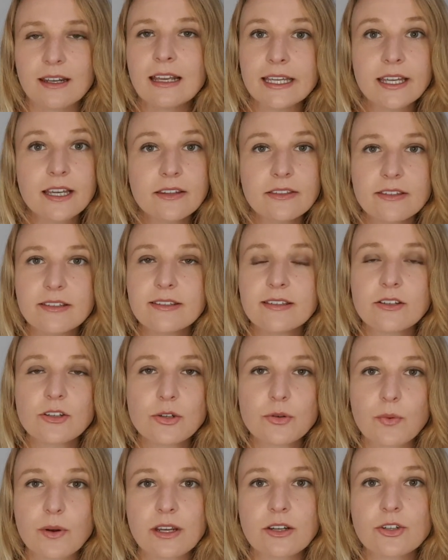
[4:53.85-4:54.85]
Here in this
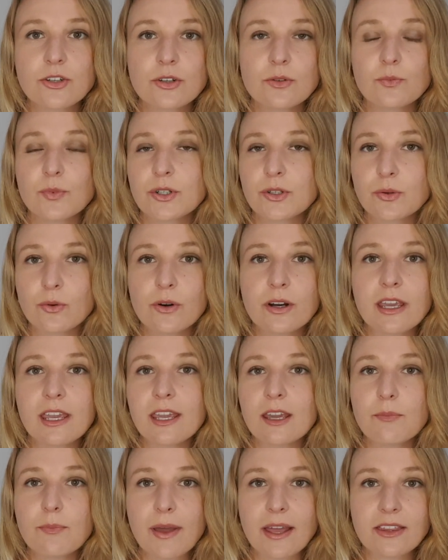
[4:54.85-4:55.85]
situation, we're
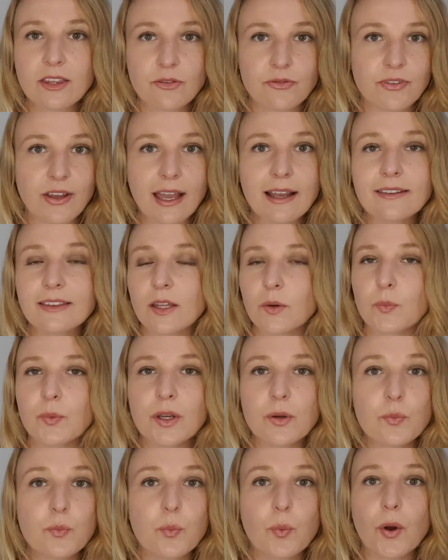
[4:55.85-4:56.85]
talking about the fact that
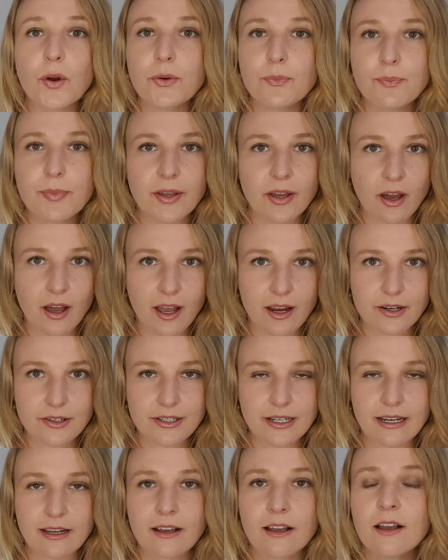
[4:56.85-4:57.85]
we won't be
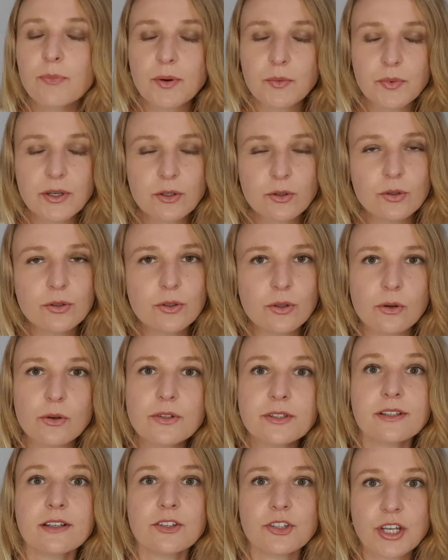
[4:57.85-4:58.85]
hiring, but we could
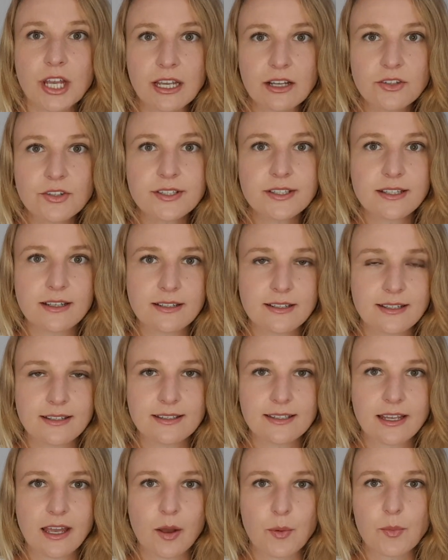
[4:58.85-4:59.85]
also change a
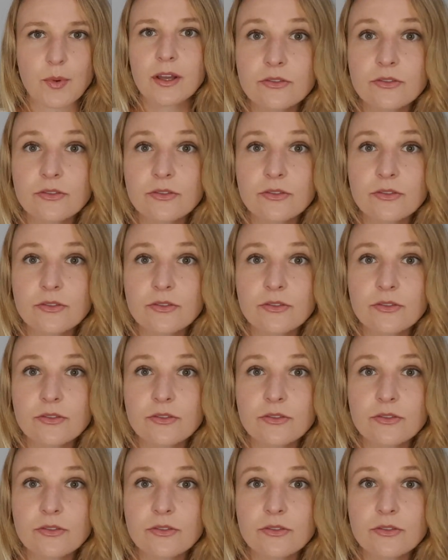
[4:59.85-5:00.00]
sentence up.